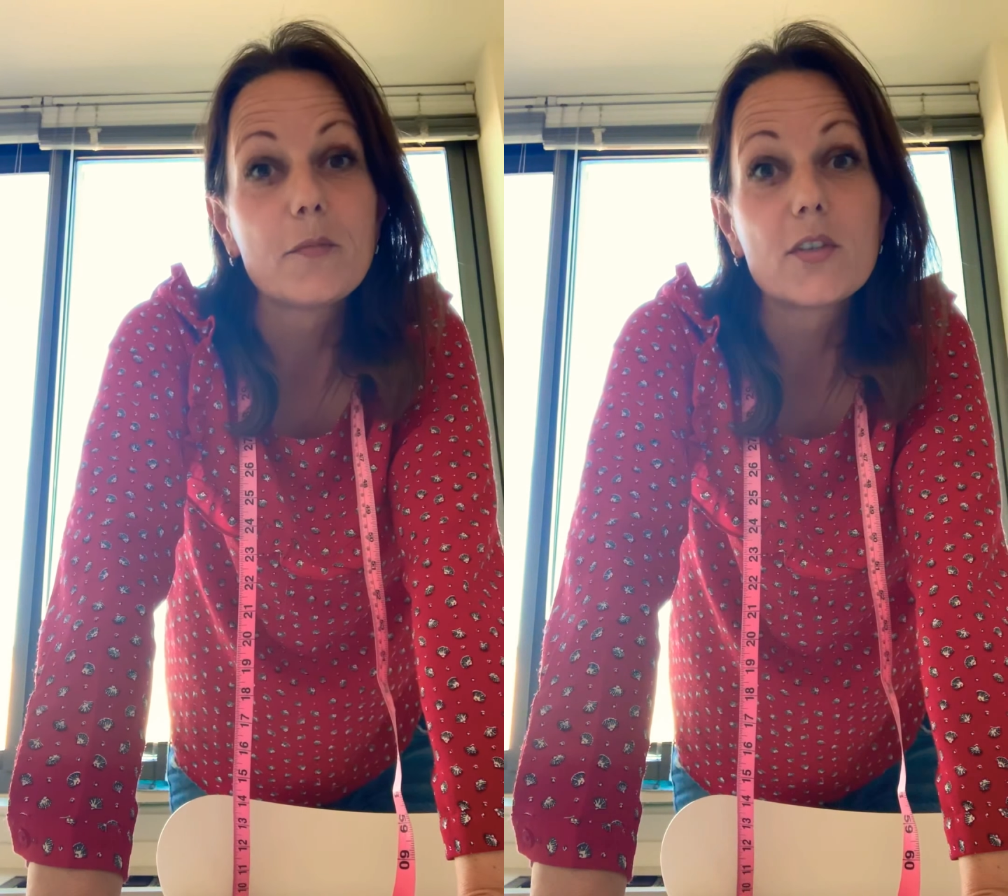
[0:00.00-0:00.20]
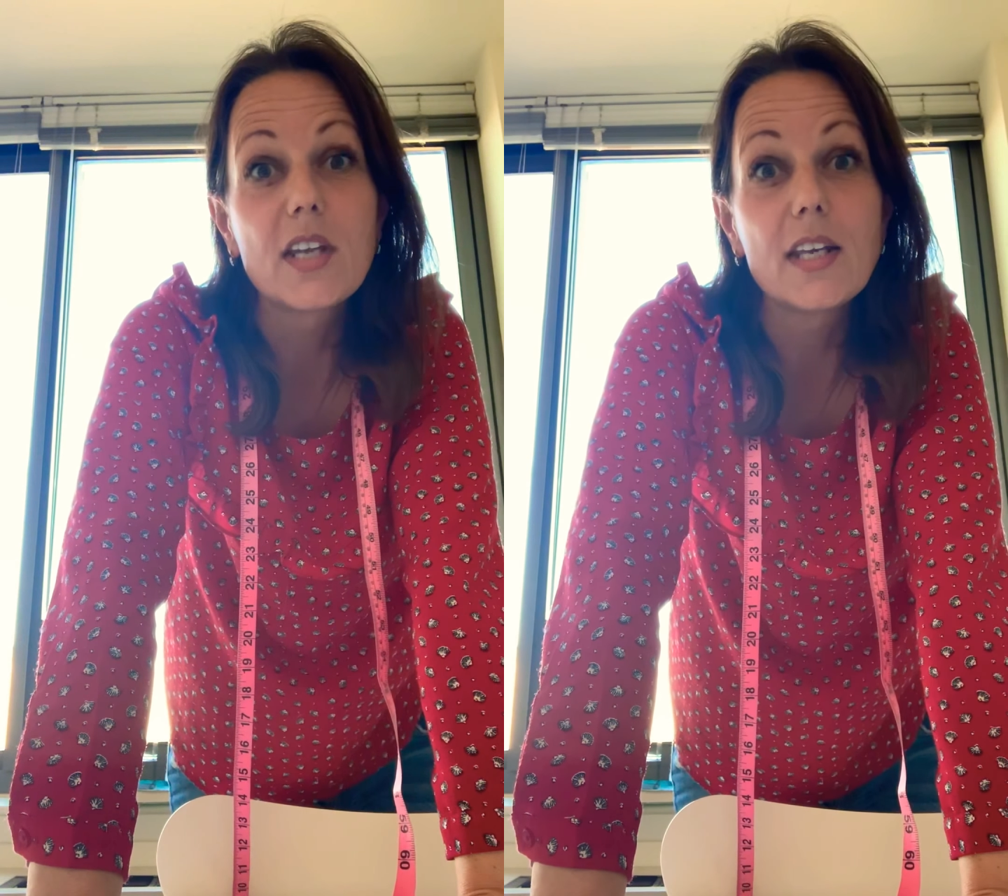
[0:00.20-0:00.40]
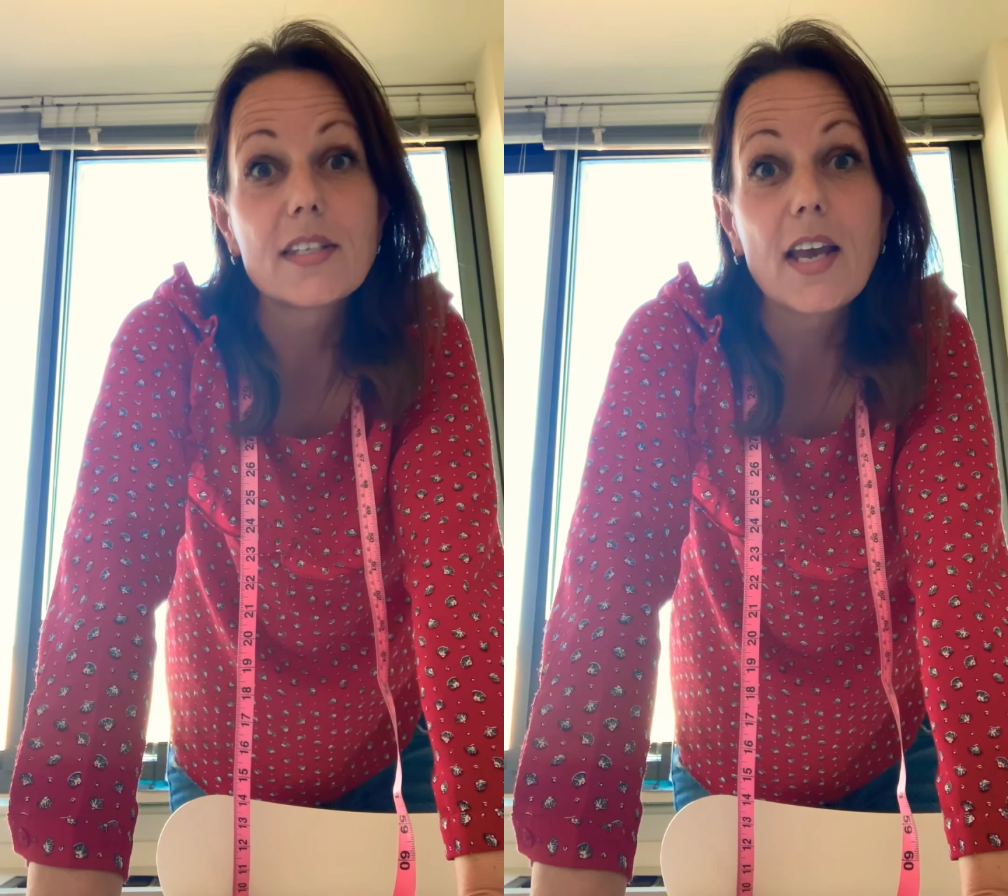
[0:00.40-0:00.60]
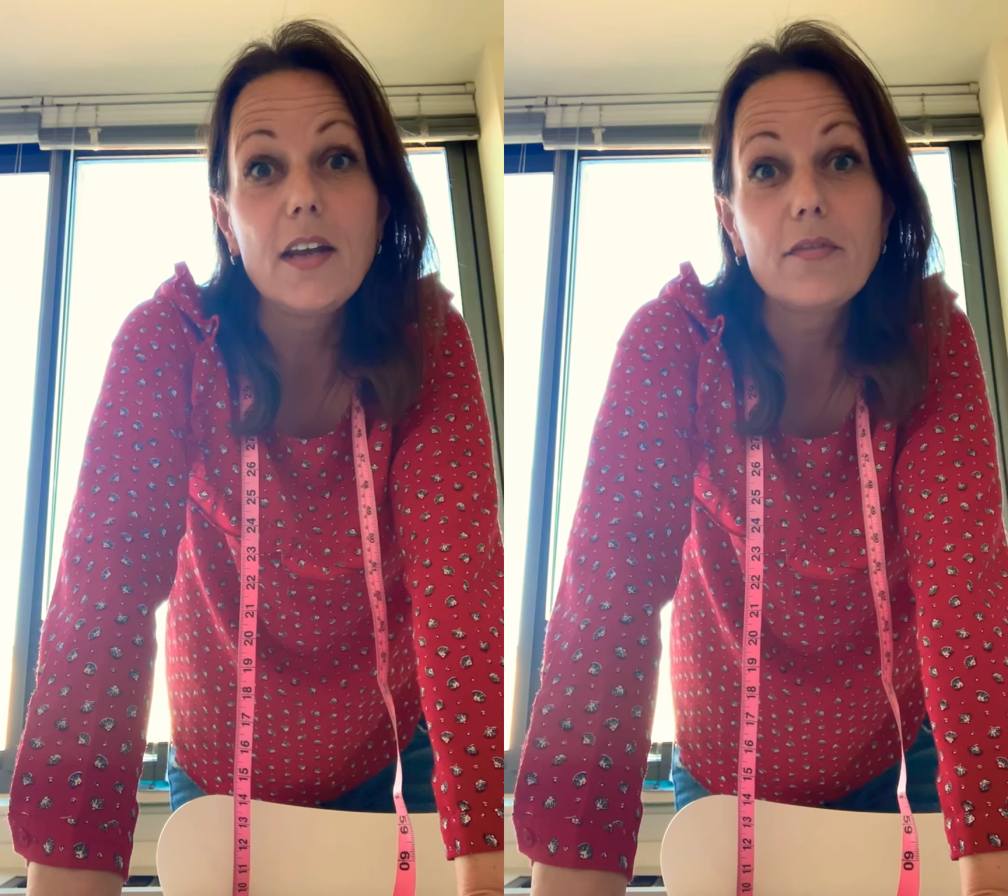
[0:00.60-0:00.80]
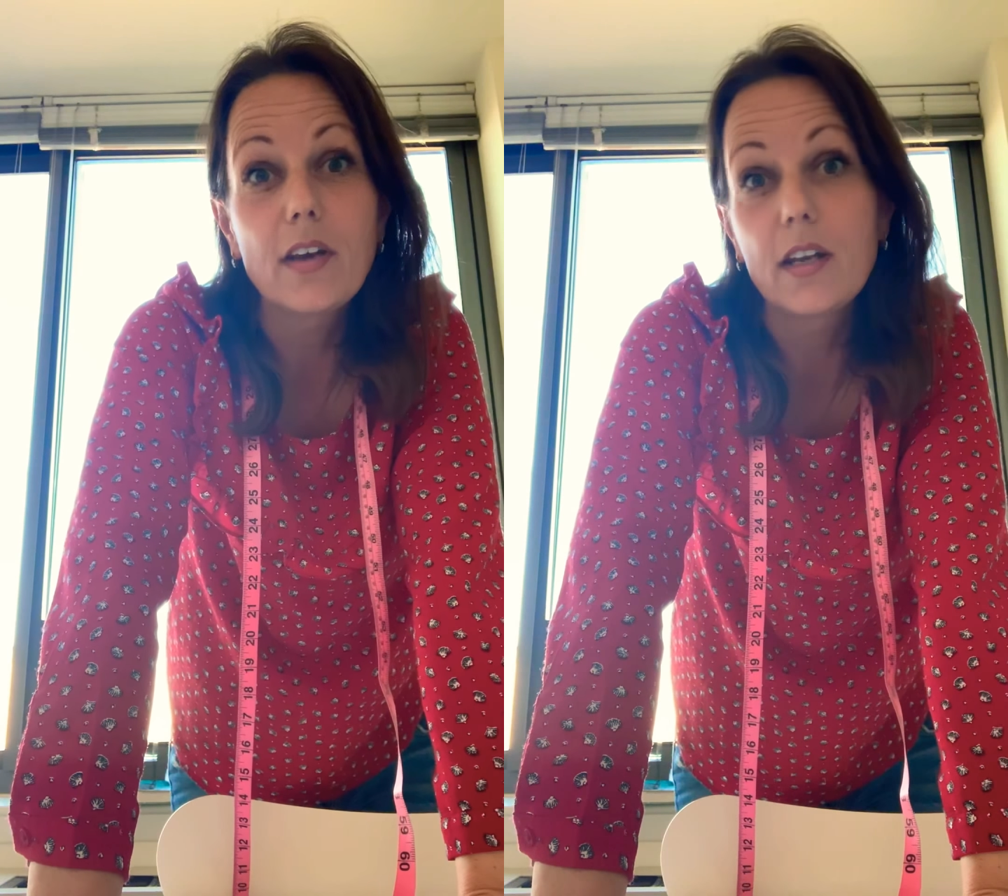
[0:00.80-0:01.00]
stay safe.